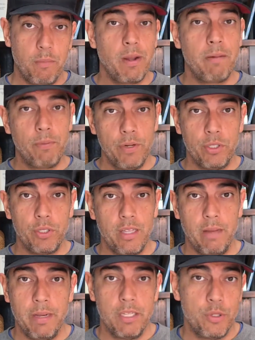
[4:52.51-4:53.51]
but I'm pretty sure
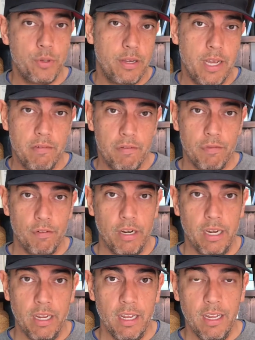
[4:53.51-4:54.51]
that means you can get it for
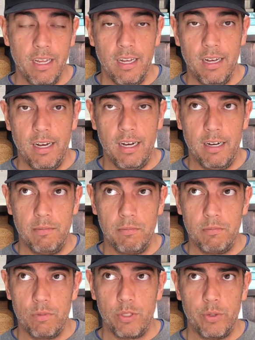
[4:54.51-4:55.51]
free.
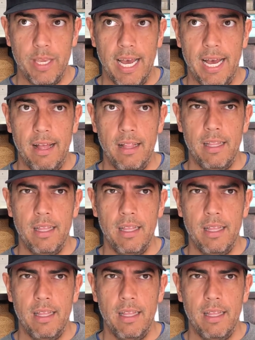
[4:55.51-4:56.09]
So yeah,